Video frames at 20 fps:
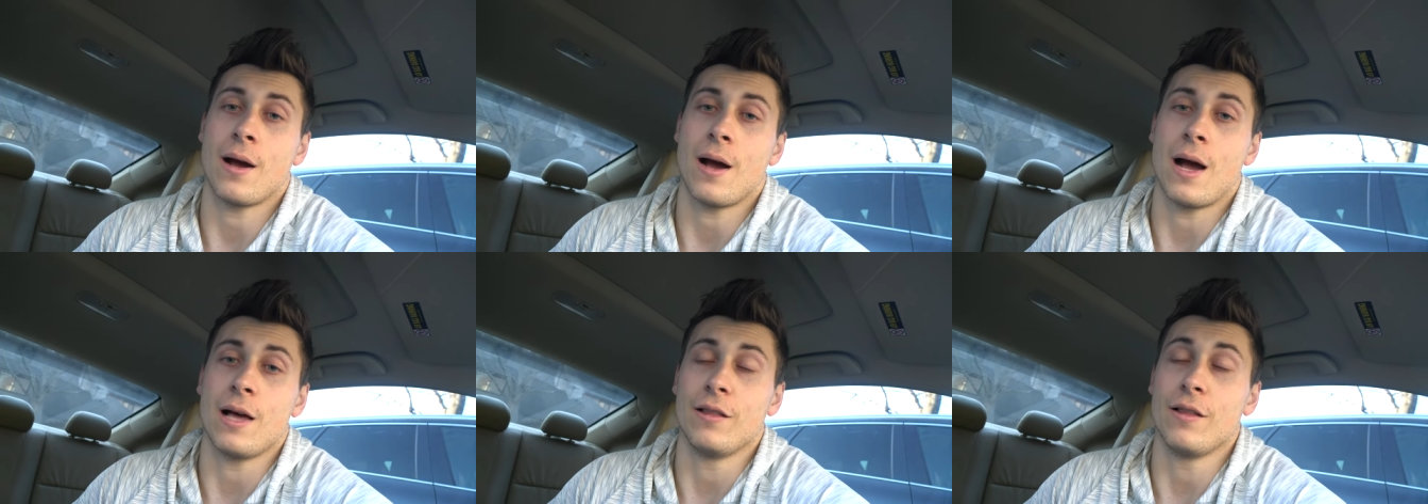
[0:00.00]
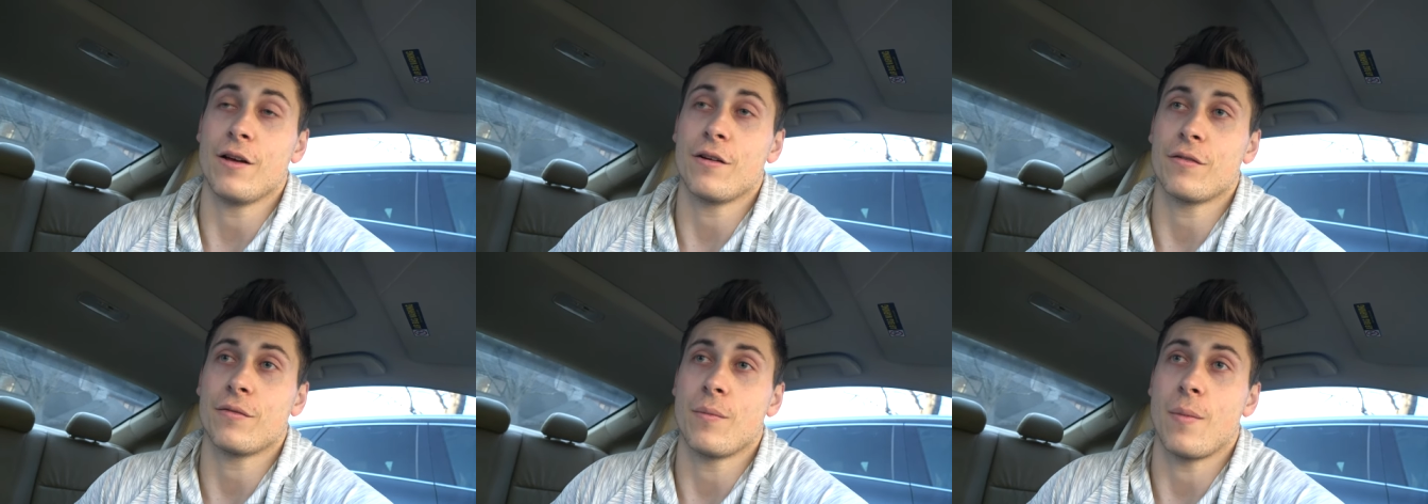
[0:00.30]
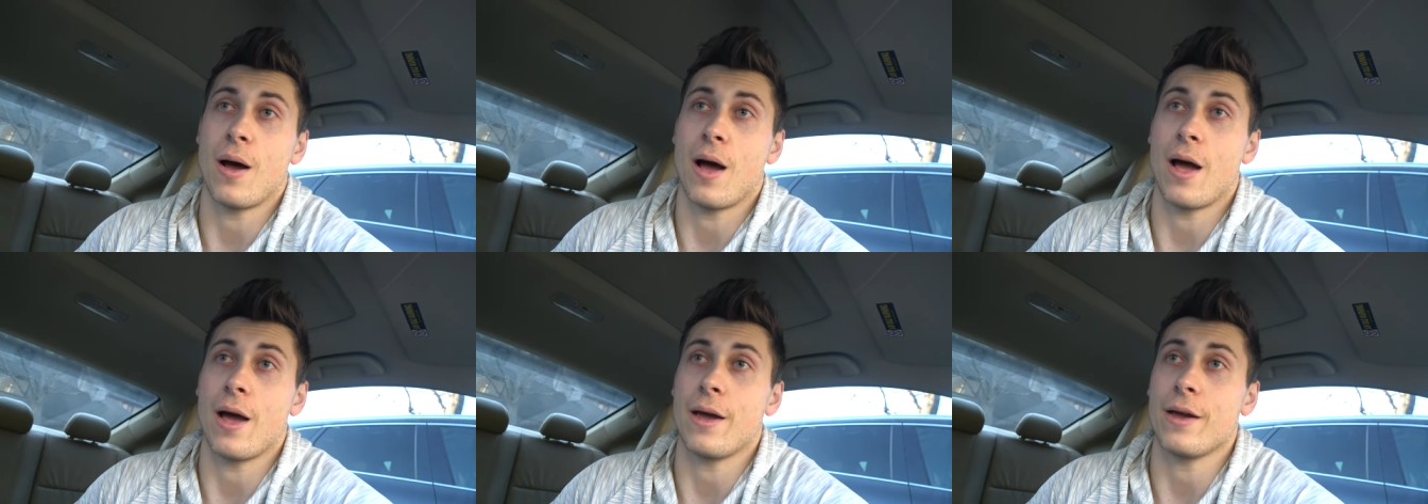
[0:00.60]
I left
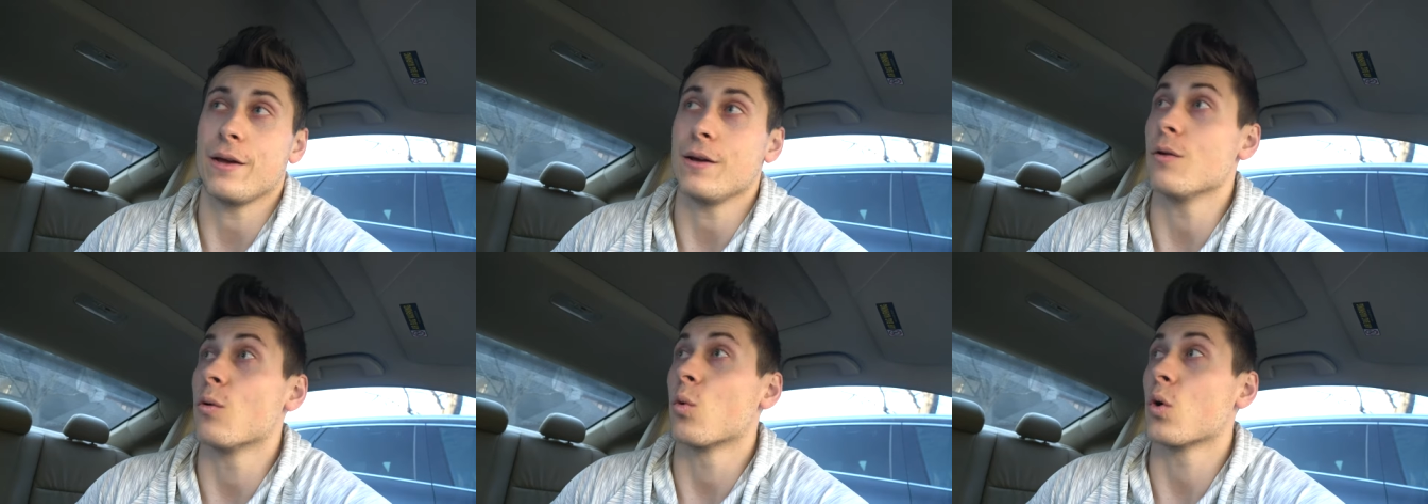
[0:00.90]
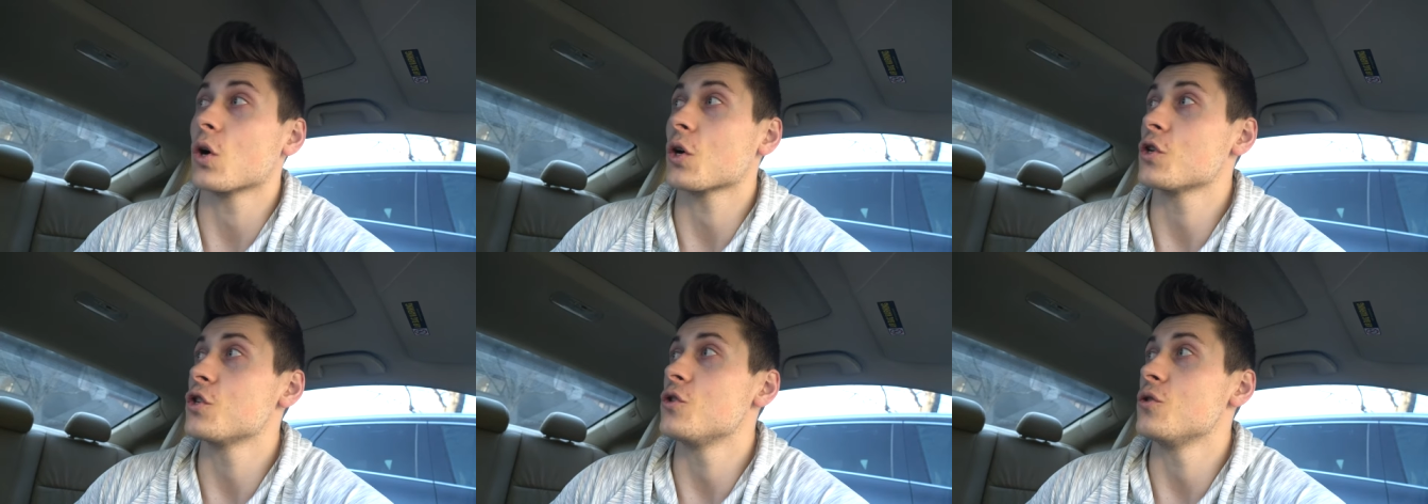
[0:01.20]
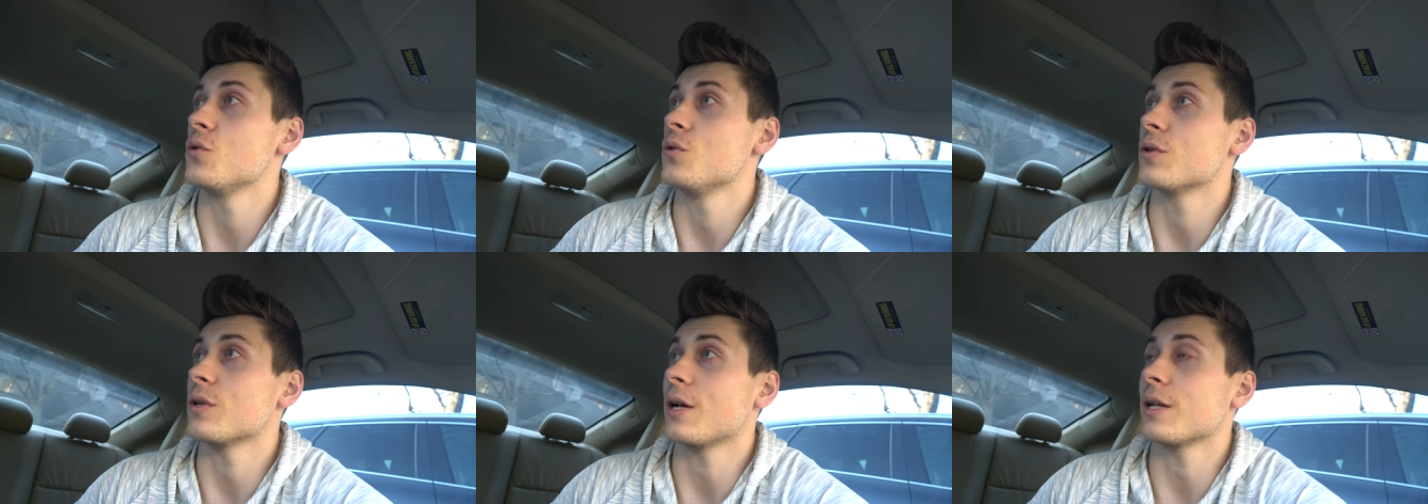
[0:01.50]
my work
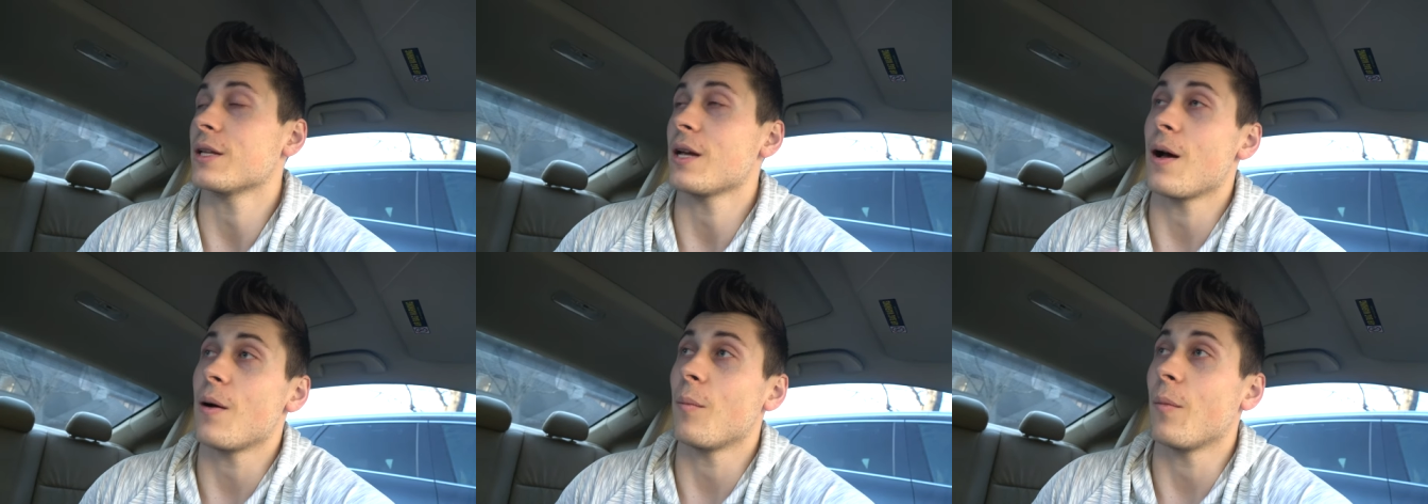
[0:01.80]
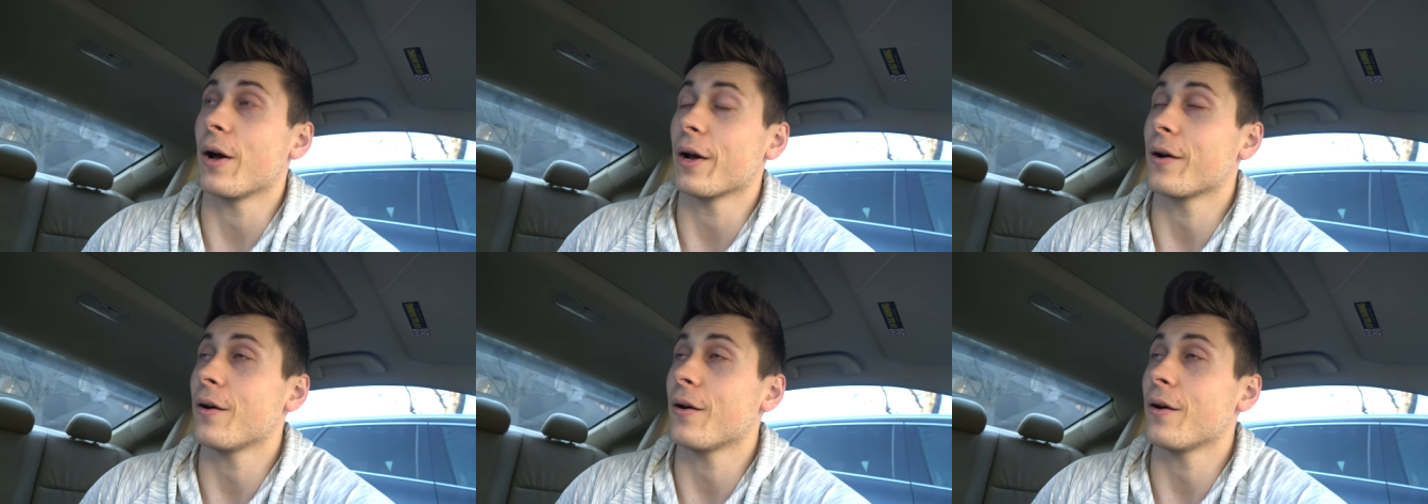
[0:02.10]
shoes on top of my